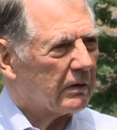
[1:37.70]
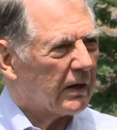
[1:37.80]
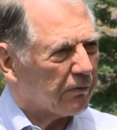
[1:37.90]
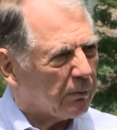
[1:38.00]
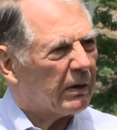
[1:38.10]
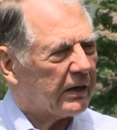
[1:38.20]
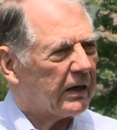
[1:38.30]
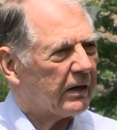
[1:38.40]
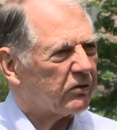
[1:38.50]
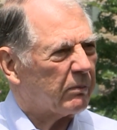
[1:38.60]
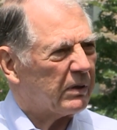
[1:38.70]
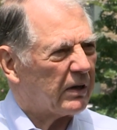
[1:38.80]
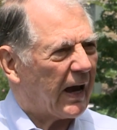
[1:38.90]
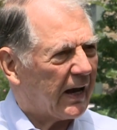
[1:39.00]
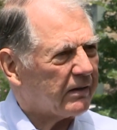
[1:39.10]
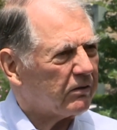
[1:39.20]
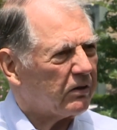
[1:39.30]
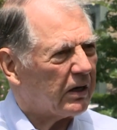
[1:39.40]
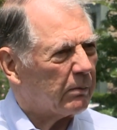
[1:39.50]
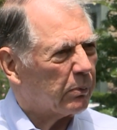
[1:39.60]
Everybody has to be at the
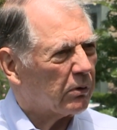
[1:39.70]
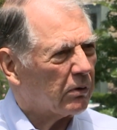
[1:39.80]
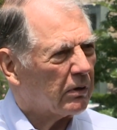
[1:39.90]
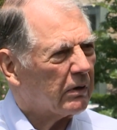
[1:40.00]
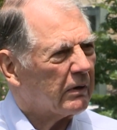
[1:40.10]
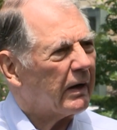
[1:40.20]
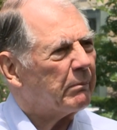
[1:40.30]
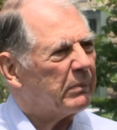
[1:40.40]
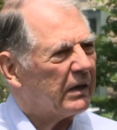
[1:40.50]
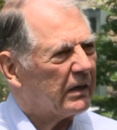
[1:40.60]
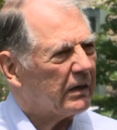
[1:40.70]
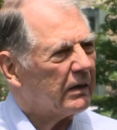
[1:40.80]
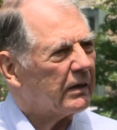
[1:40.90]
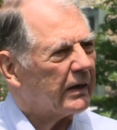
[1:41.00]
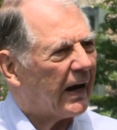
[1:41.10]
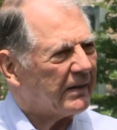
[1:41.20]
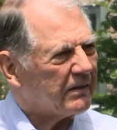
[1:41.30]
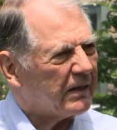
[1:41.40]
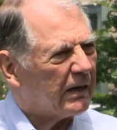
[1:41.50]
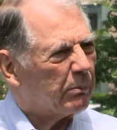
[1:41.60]
table, being at the
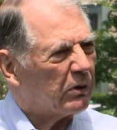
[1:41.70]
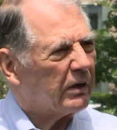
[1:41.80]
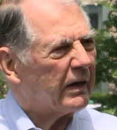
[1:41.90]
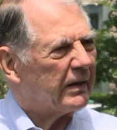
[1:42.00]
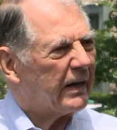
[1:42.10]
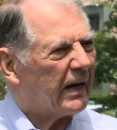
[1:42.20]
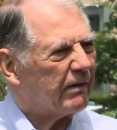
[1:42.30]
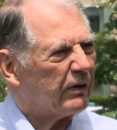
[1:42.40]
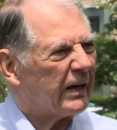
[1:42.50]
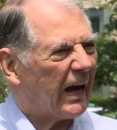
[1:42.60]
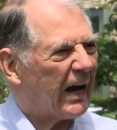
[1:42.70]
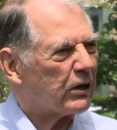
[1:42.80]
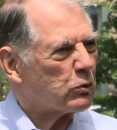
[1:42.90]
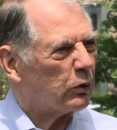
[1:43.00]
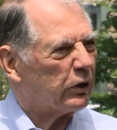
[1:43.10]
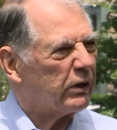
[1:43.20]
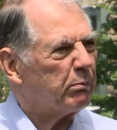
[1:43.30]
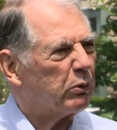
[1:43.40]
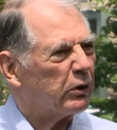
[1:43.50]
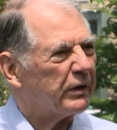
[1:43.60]
table and having actual
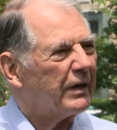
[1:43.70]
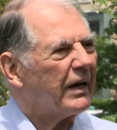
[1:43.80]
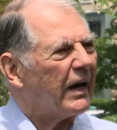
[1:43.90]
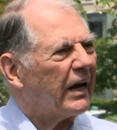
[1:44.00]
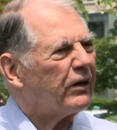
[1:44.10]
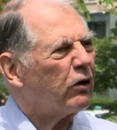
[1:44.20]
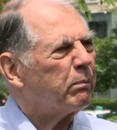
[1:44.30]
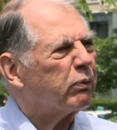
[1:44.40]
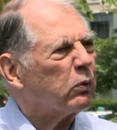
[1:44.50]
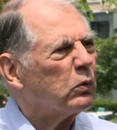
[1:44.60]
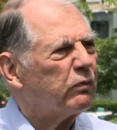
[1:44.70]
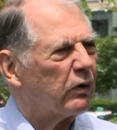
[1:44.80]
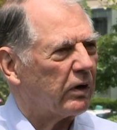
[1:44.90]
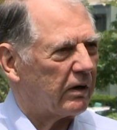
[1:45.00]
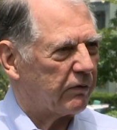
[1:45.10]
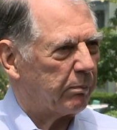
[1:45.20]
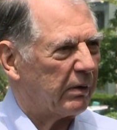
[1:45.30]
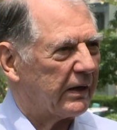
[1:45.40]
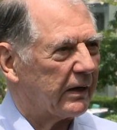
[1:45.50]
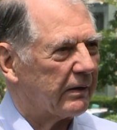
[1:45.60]
input and approval of a
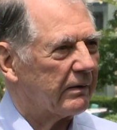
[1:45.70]
plan.